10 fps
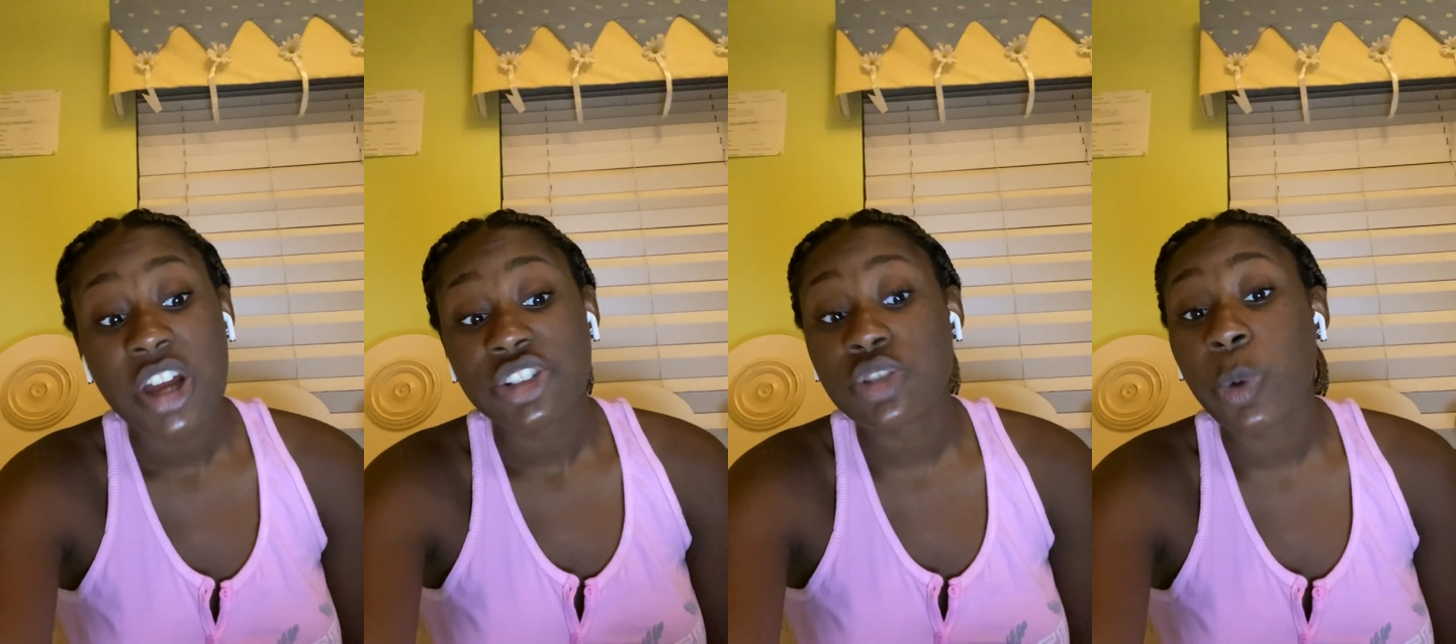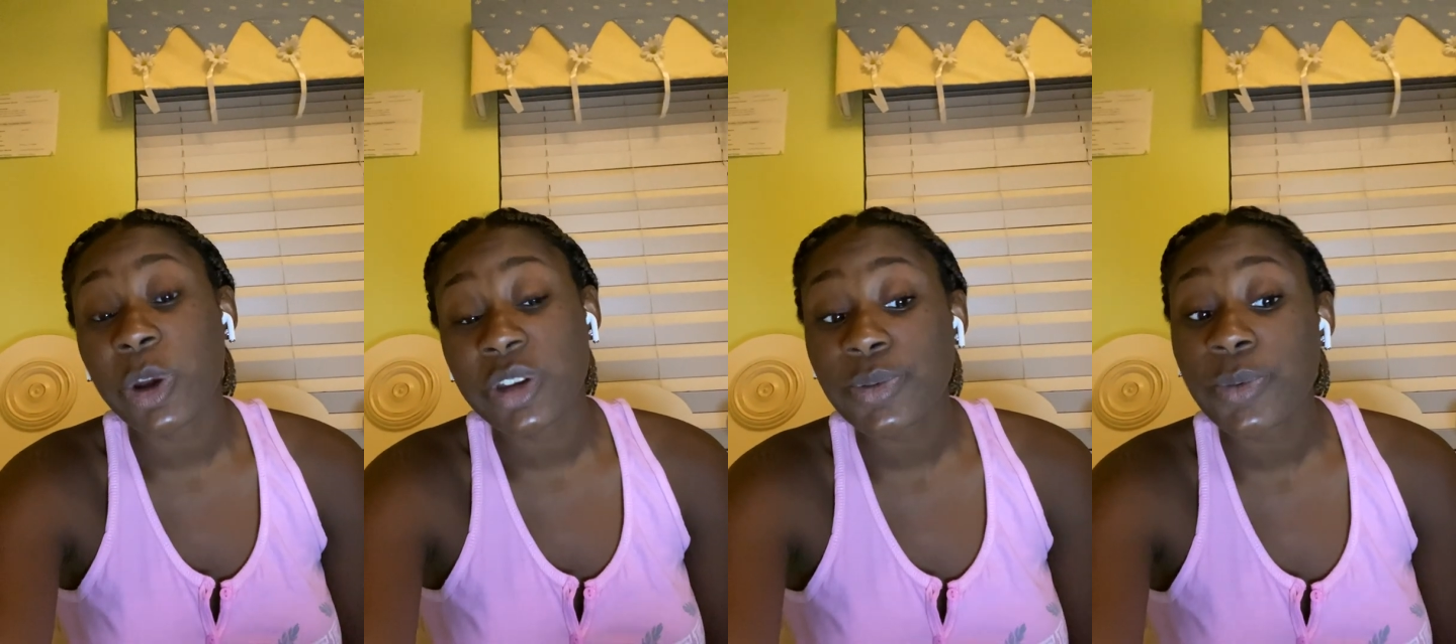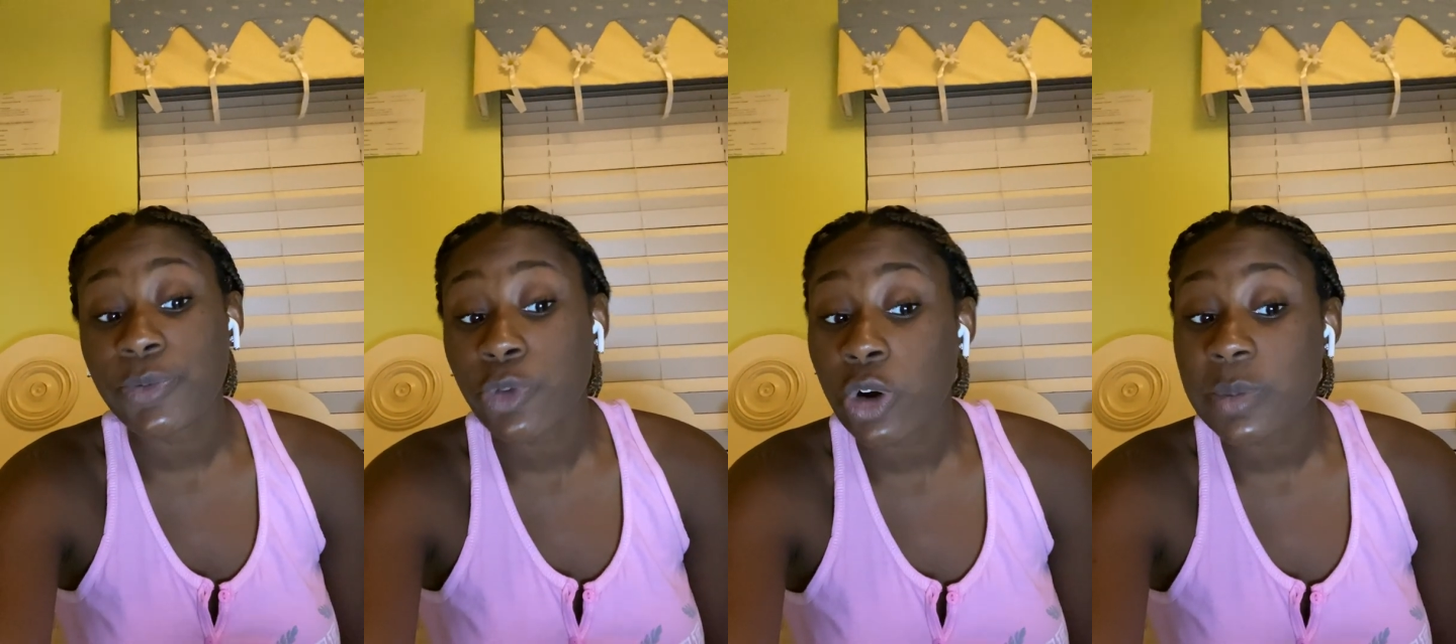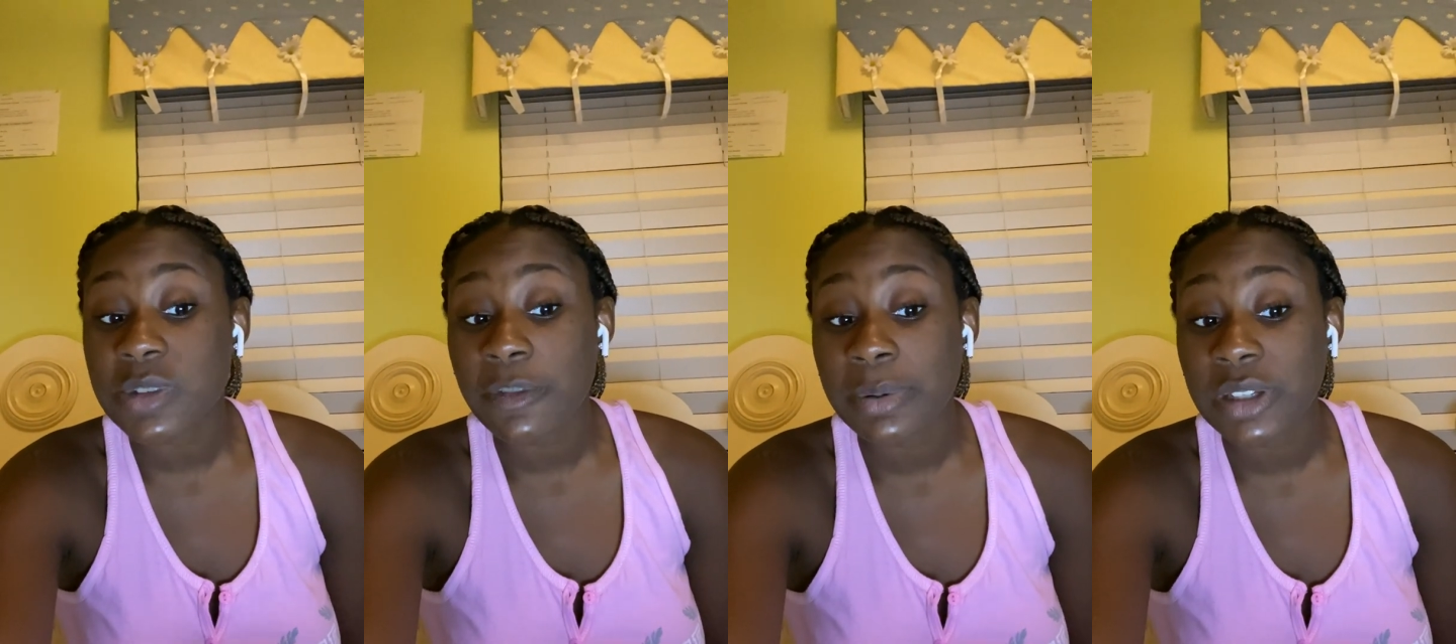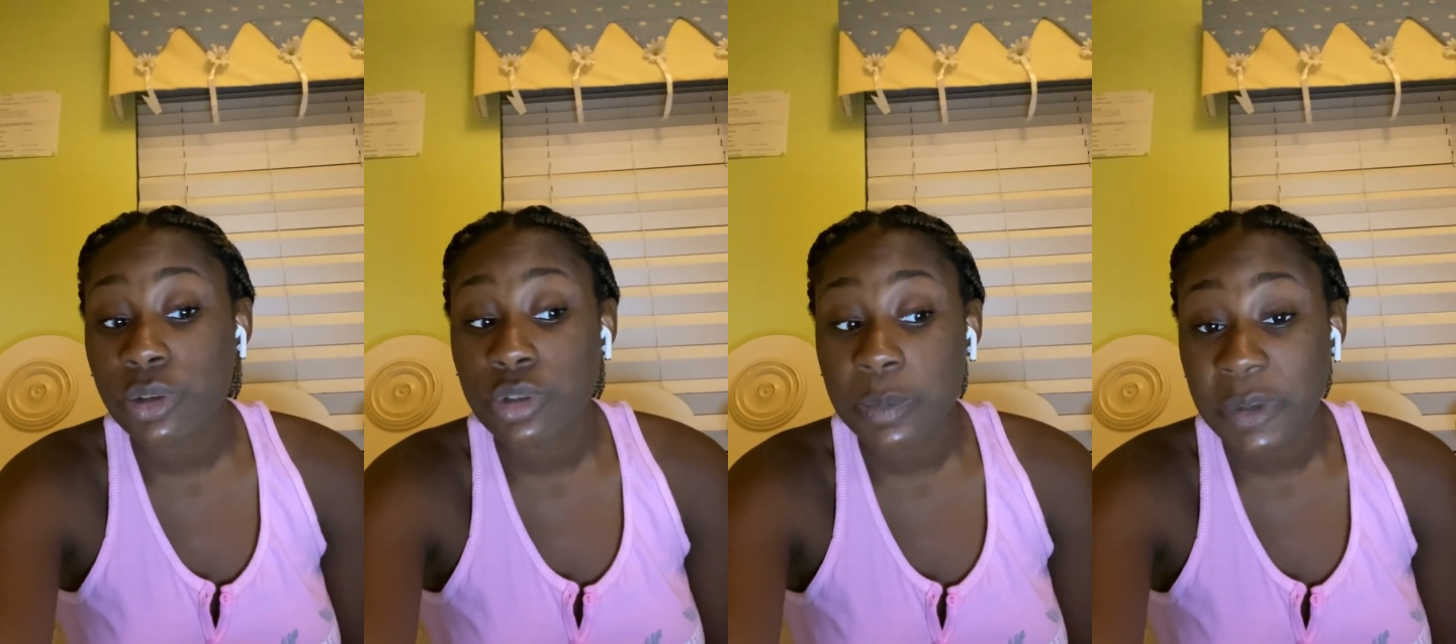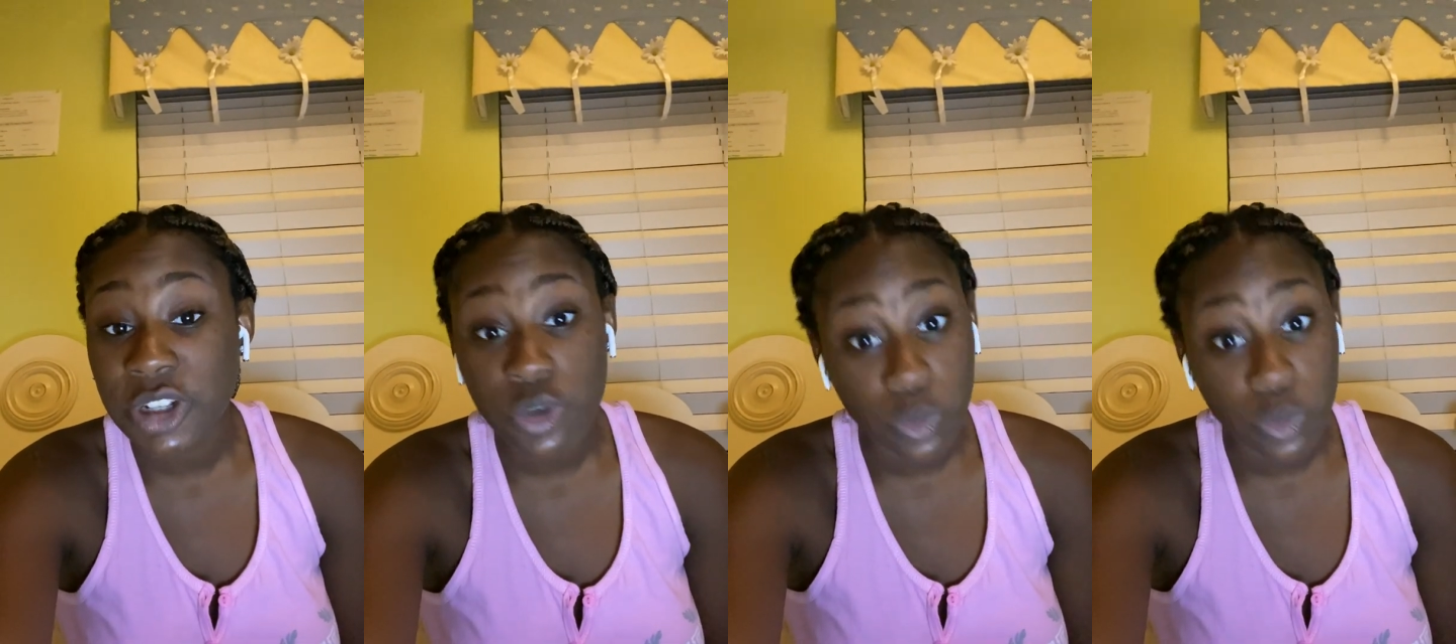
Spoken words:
to wear different forms of political speech